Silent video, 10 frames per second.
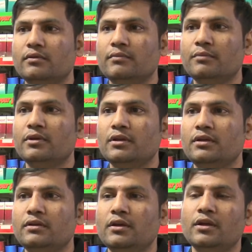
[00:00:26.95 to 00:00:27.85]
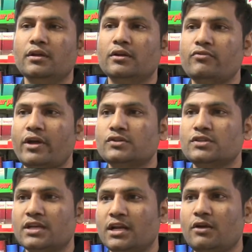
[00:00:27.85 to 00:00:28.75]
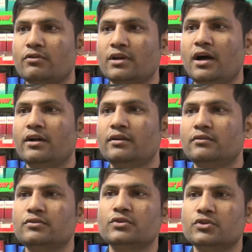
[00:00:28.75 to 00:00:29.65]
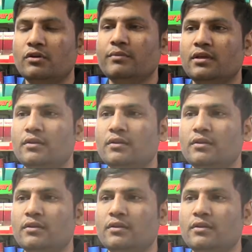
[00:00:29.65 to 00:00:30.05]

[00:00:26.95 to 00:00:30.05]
Maybe he tried to take it out of the gun to show me.